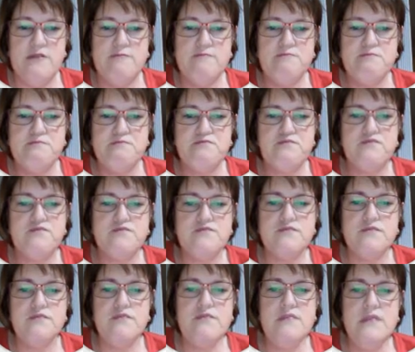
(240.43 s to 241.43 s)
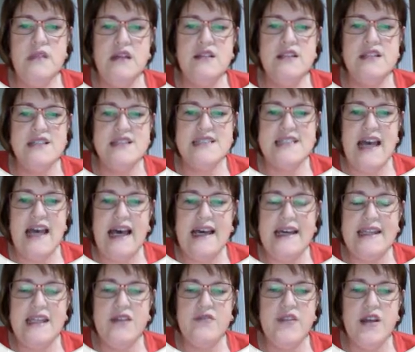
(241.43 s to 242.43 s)
you.
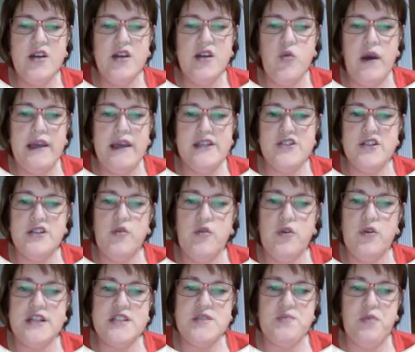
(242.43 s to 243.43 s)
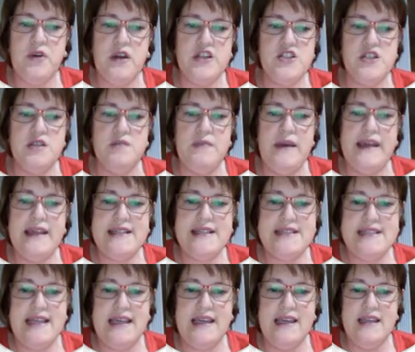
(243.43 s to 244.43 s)
Decide if the equation or expression makes
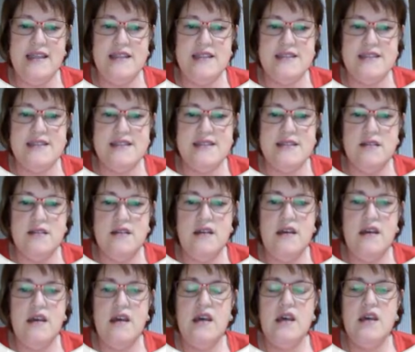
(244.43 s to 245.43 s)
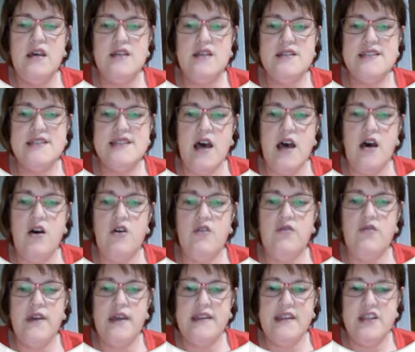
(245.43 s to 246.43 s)
sense,
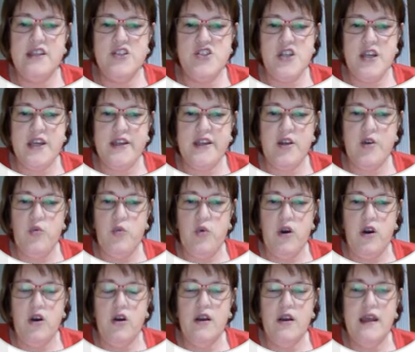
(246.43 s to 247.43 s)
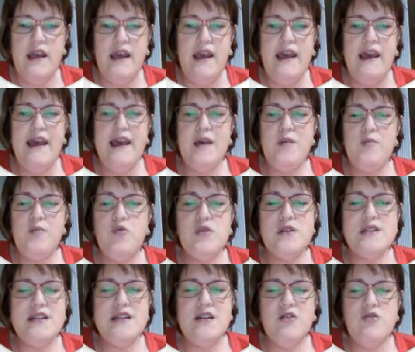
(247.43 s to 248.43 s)
solve, and then check your work. And
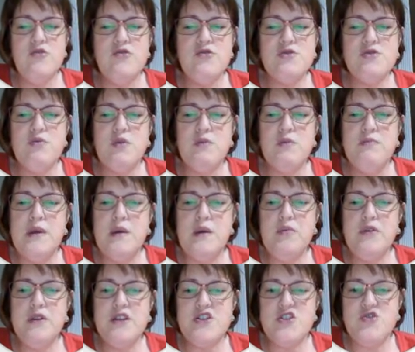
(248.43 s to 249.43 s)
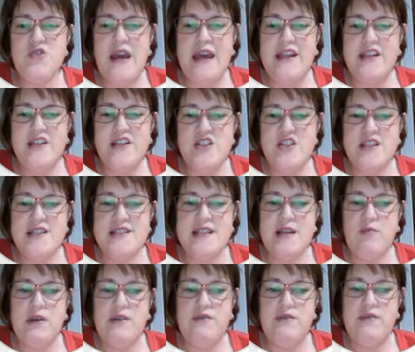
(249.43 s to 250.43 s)
boys and girls, remember the strategies
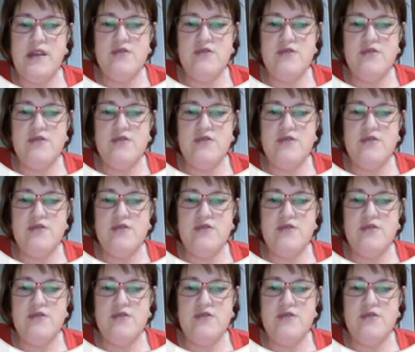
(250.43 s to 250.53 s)
that we've